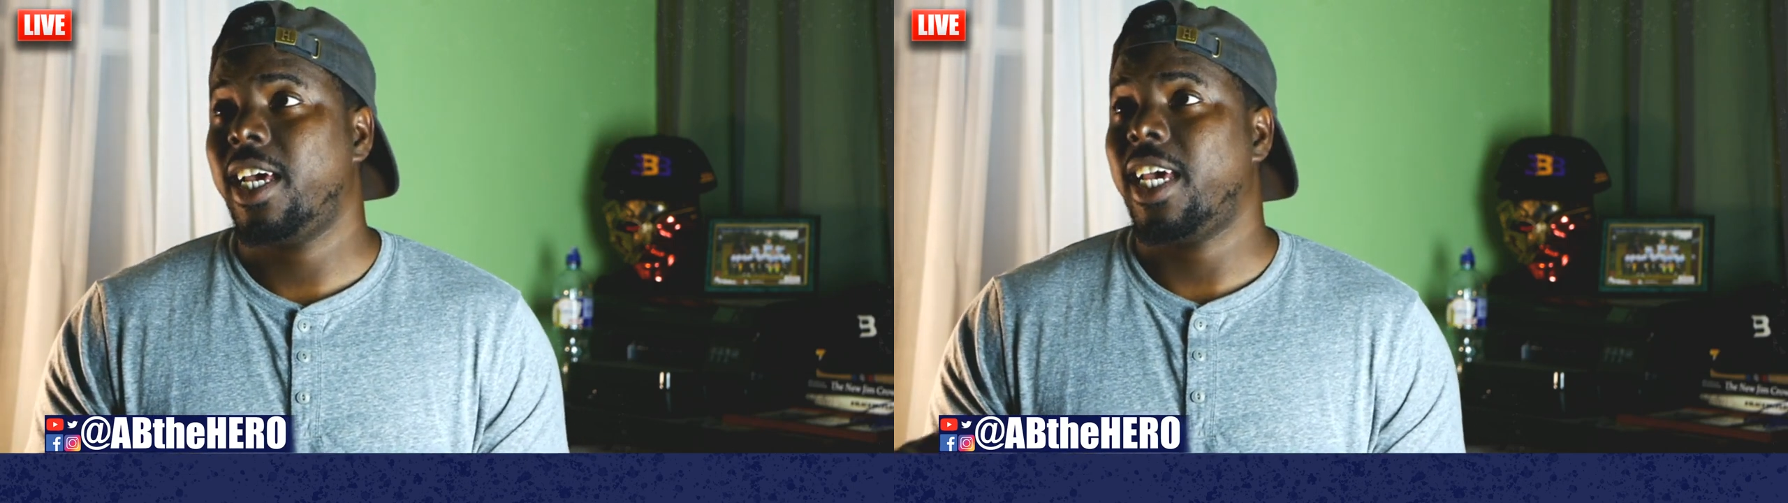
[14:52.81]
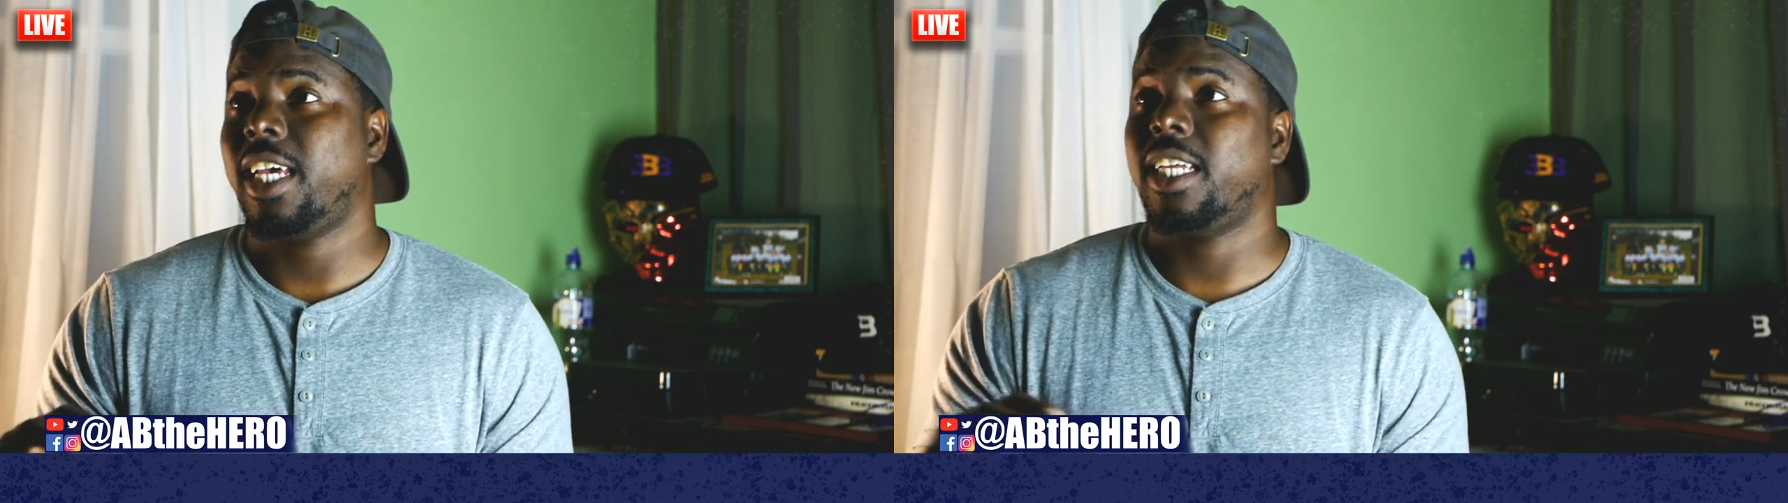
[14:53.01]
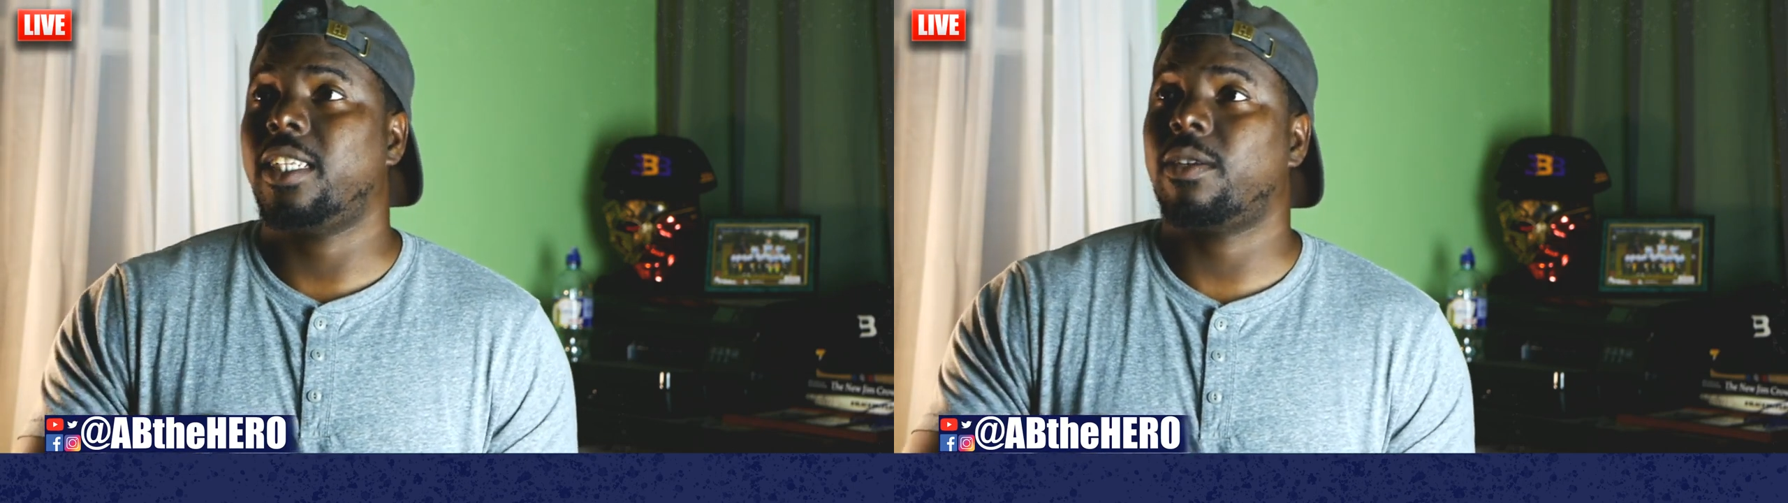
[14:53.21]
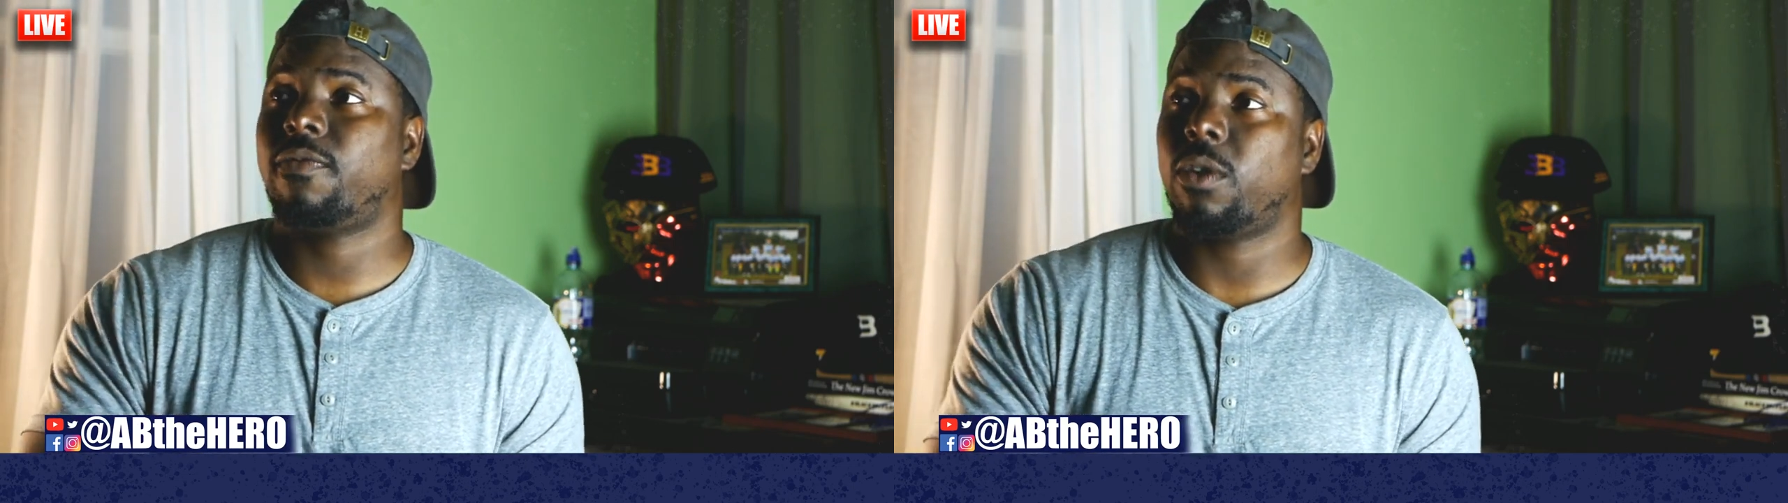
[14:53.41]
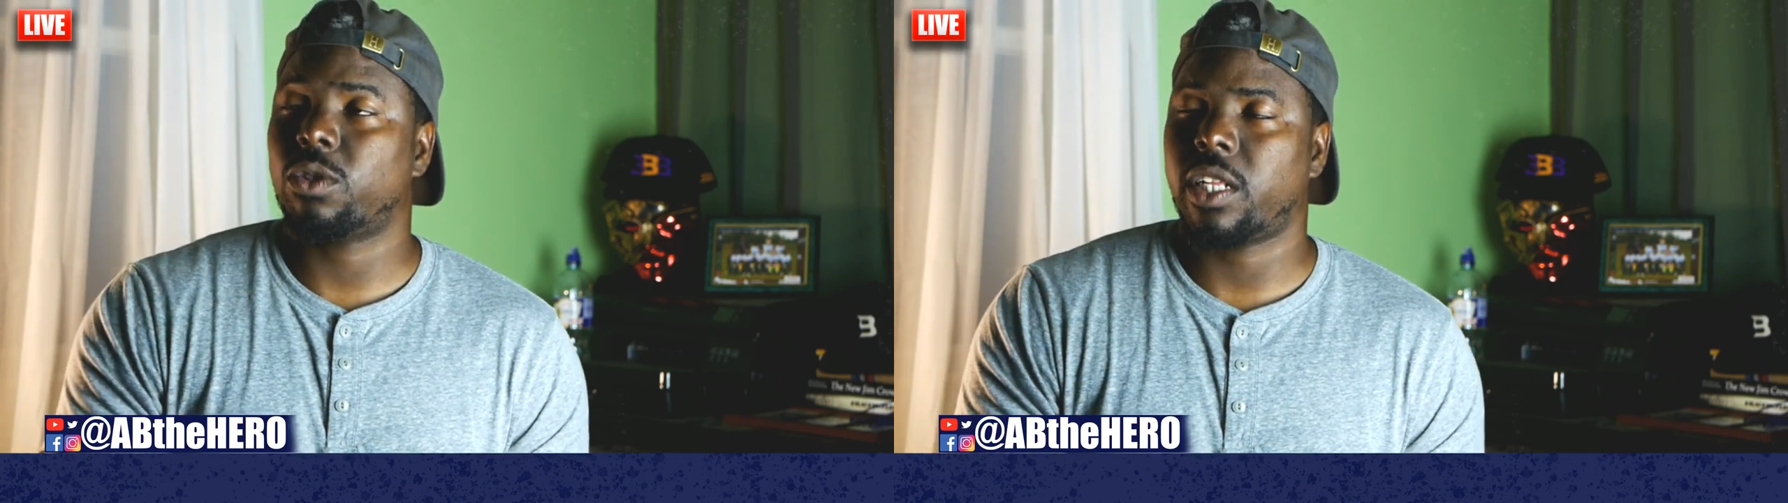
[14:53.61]
and
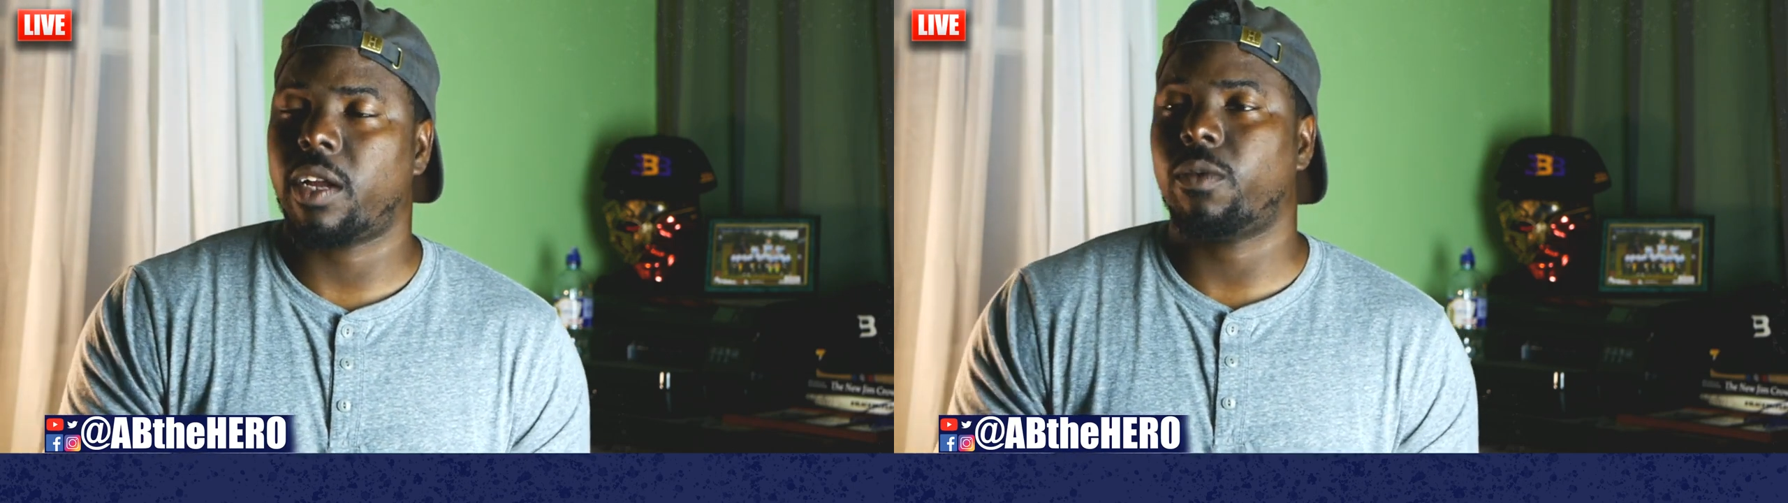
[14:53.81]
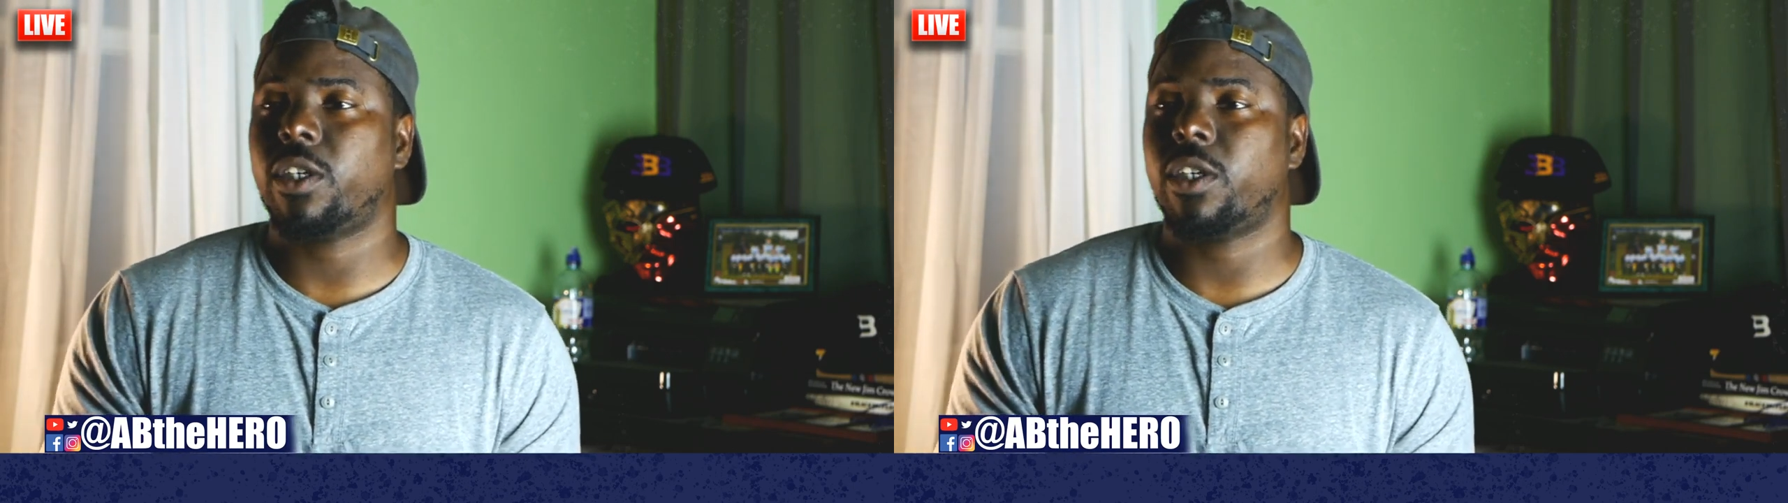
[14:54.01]
folks like